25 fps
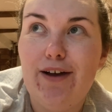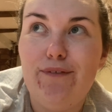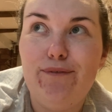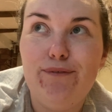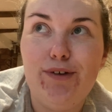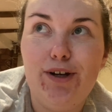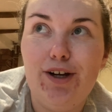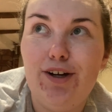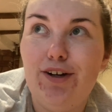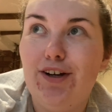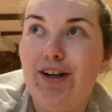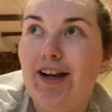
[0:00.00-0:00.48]
a
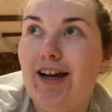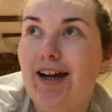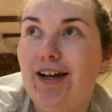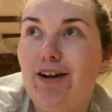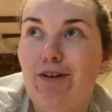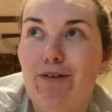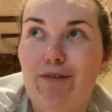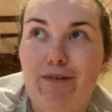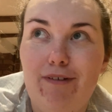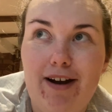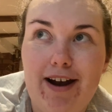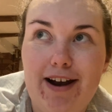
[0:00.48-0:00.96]
full-on
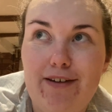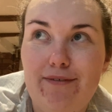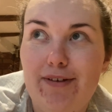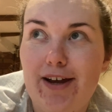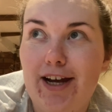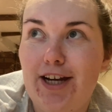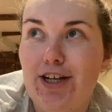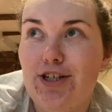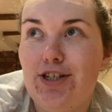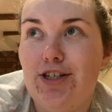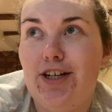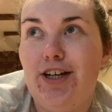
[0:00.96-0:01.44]
like
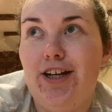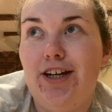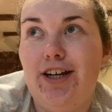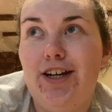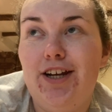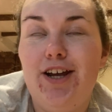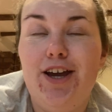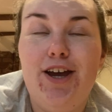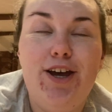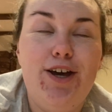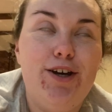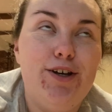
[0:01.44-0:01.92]

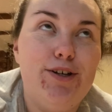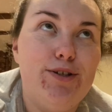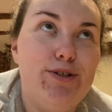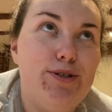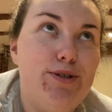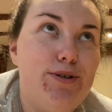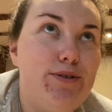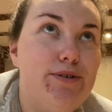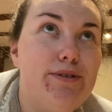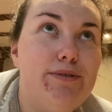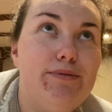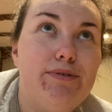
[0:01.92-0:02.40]
renovation,
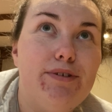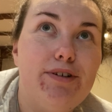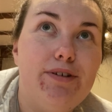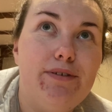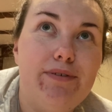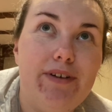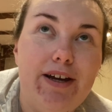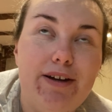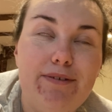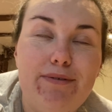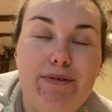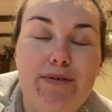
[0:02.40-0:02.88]
talk through of
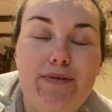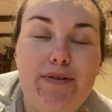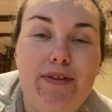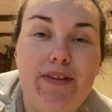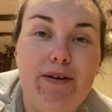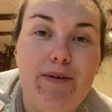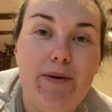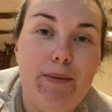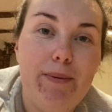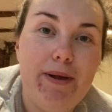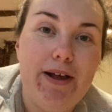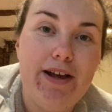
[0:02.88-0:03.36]
everything that
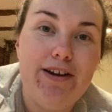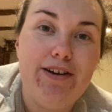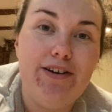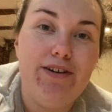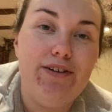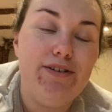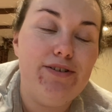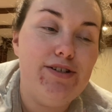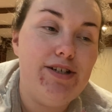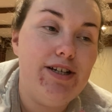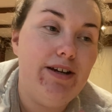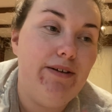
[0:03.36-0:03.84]
we're planning
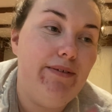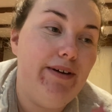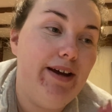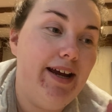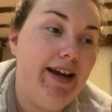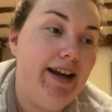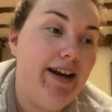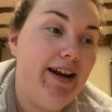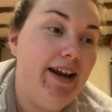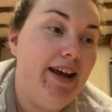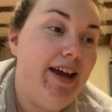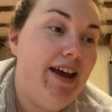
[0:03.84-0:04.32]
on
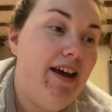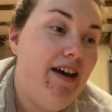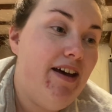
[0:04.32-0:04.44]
doing,